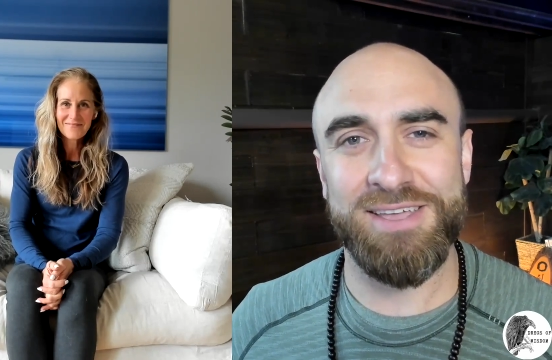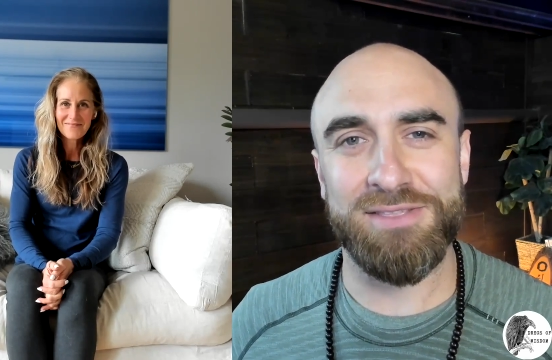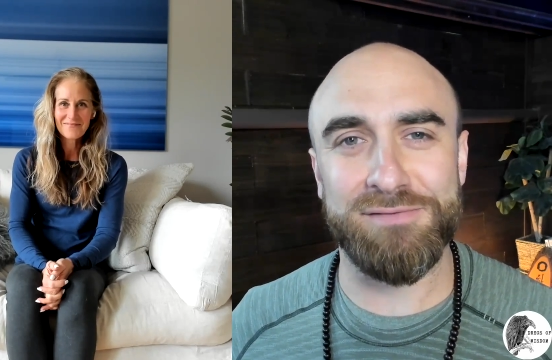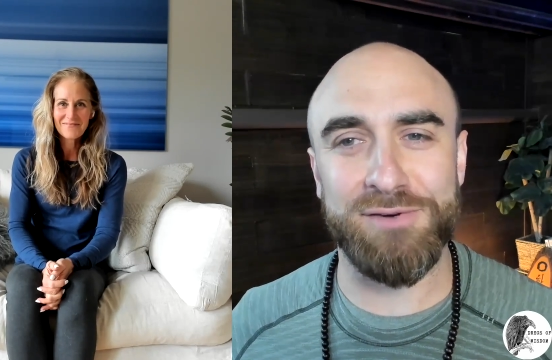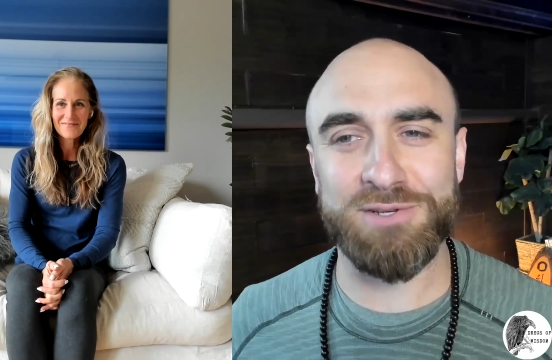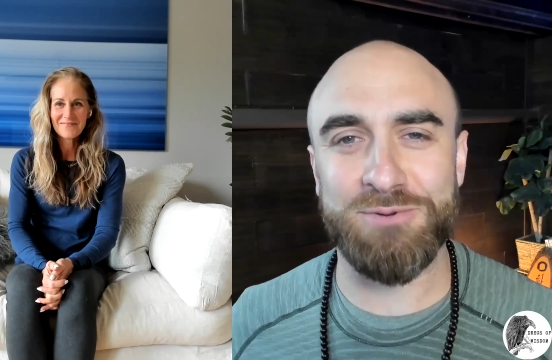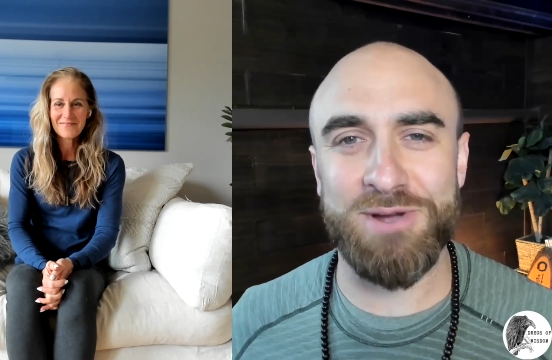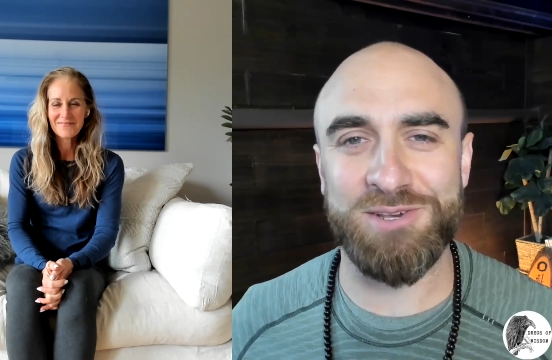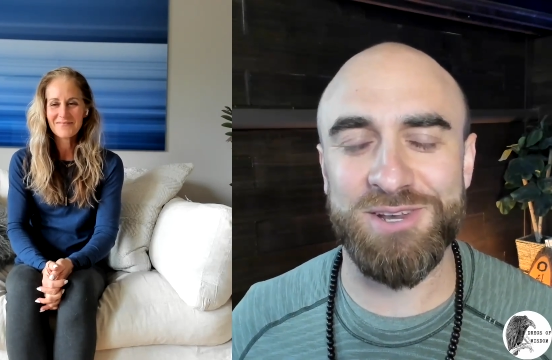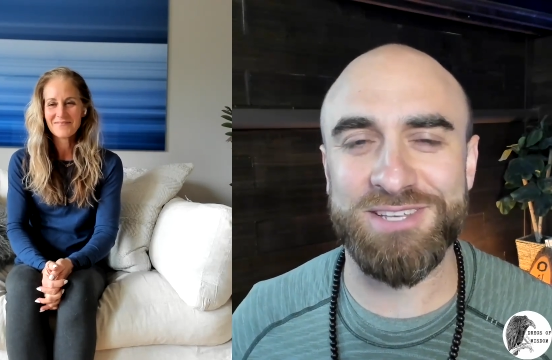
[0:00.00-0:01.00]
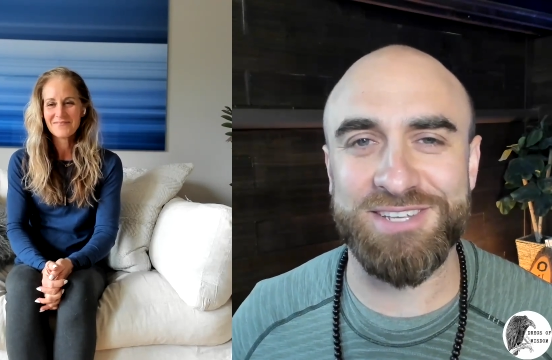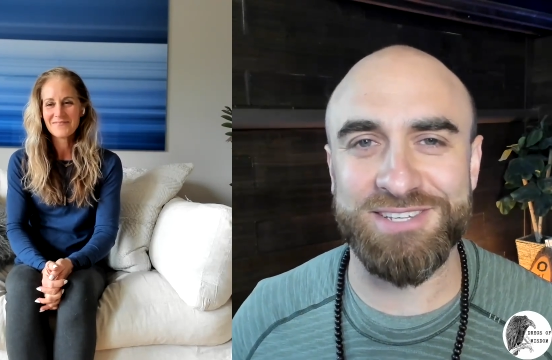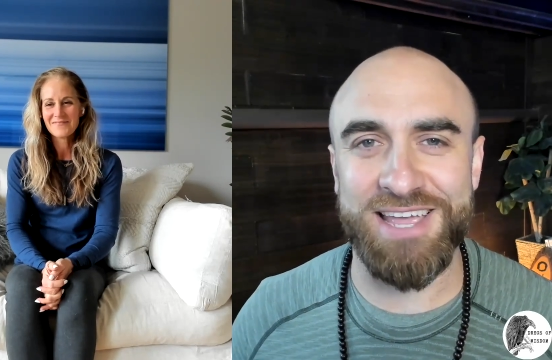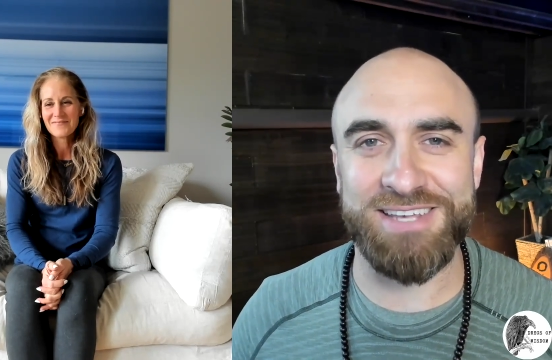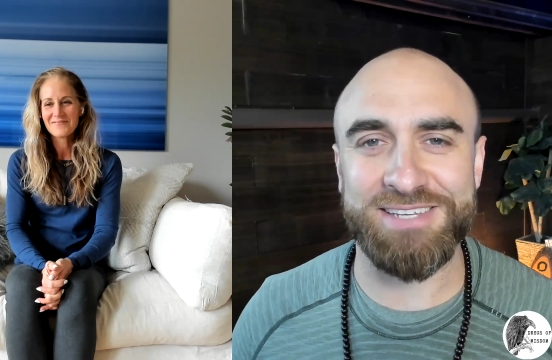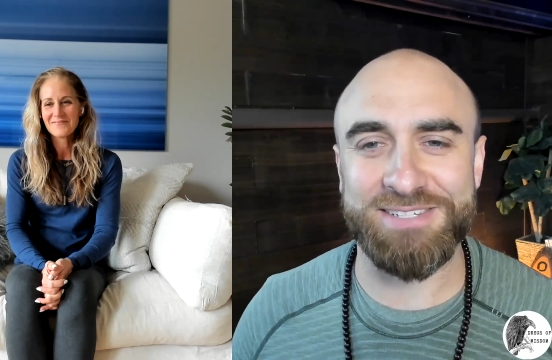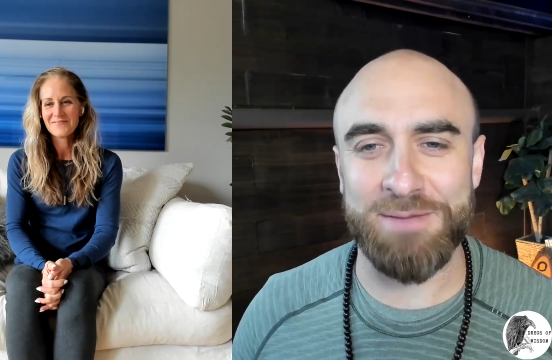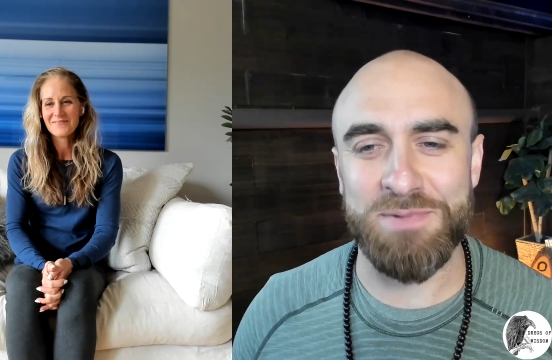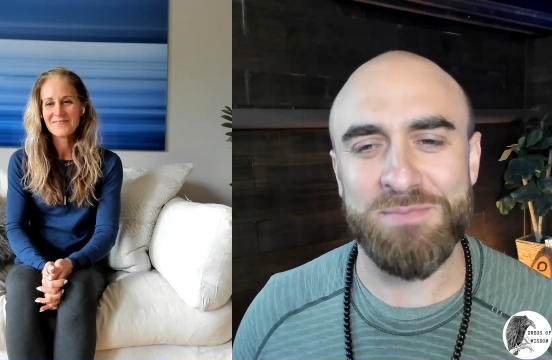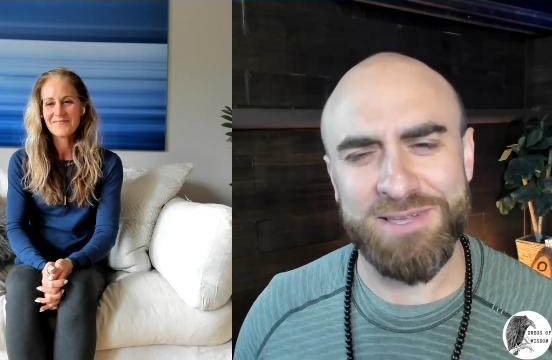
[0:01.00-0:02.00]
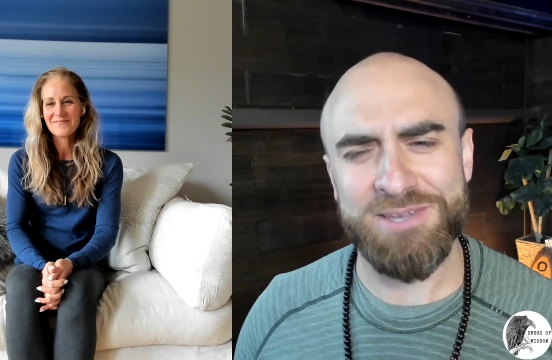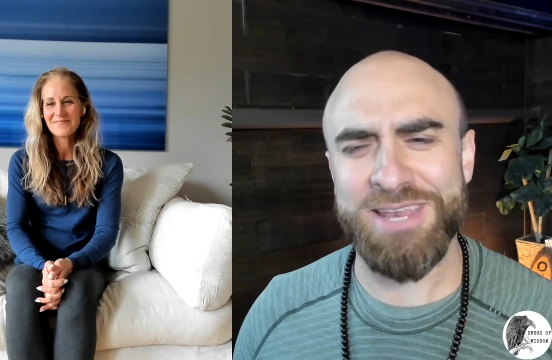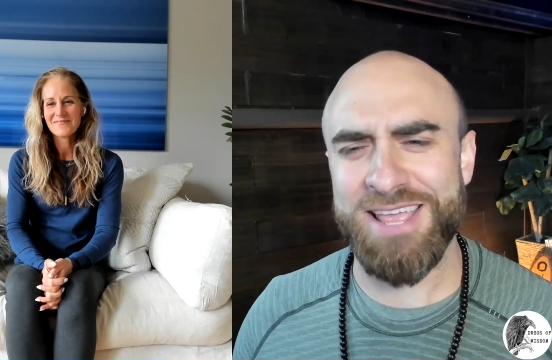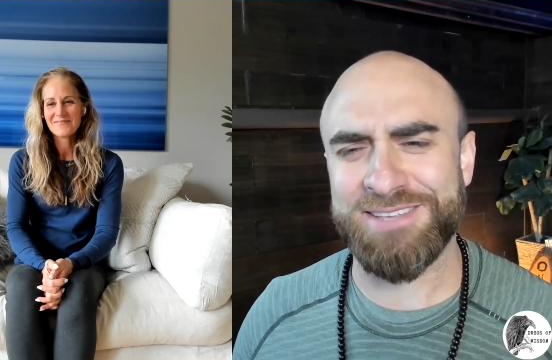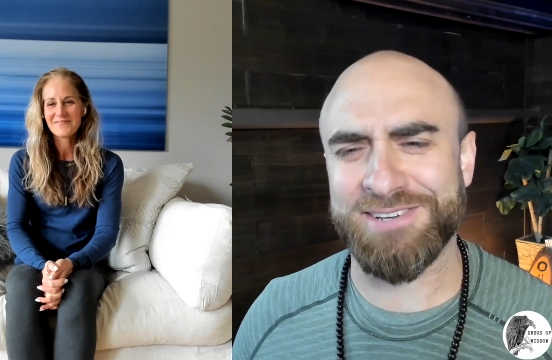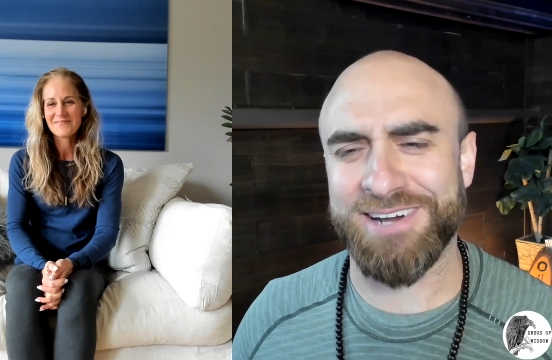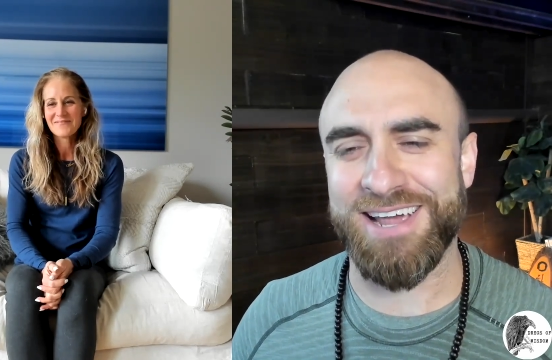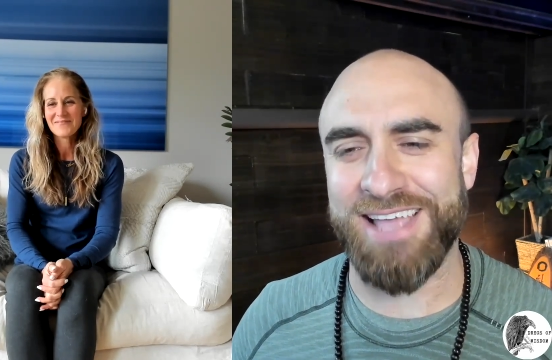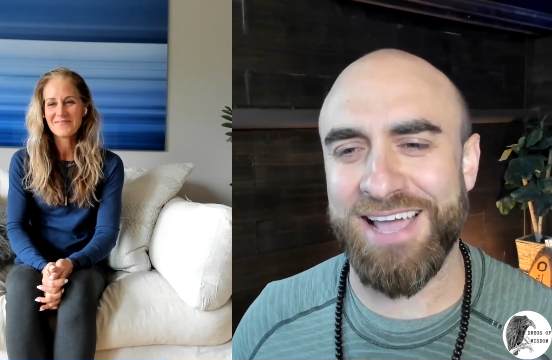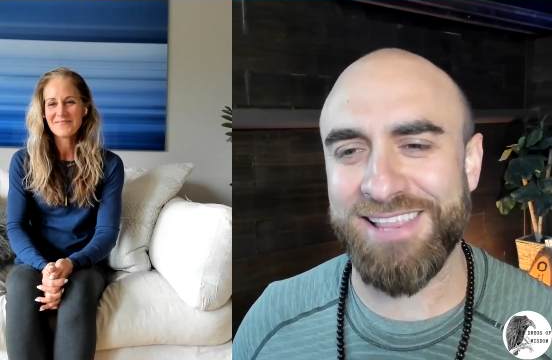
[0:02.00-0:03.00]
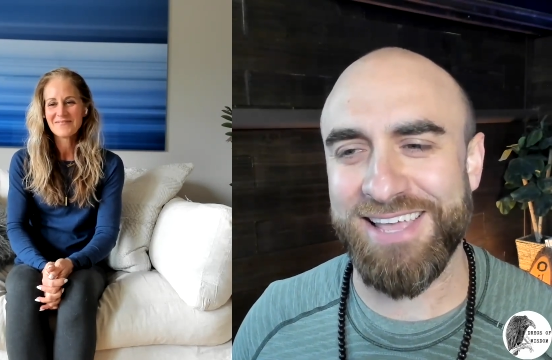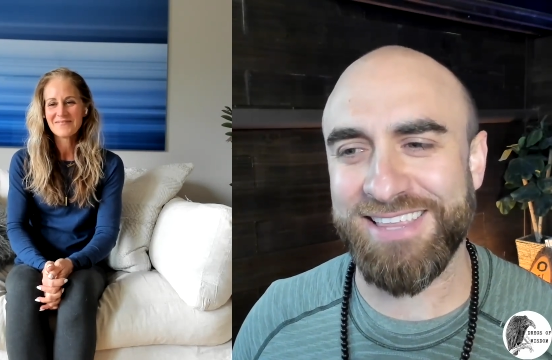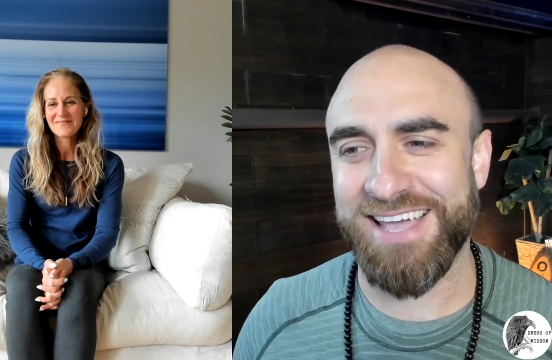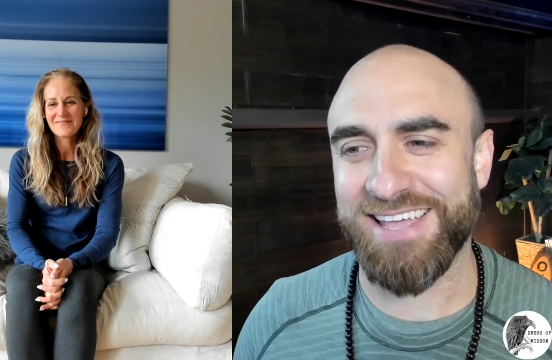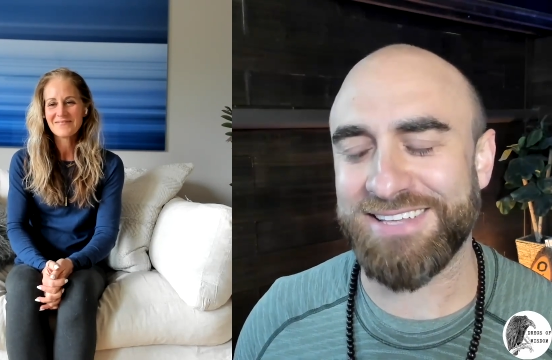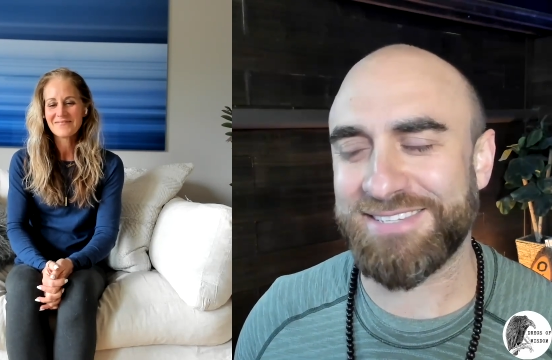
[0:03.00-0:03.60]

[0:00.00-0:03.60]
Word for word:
Speaker 1: the first question is designed to stump you, but good answer. I like that.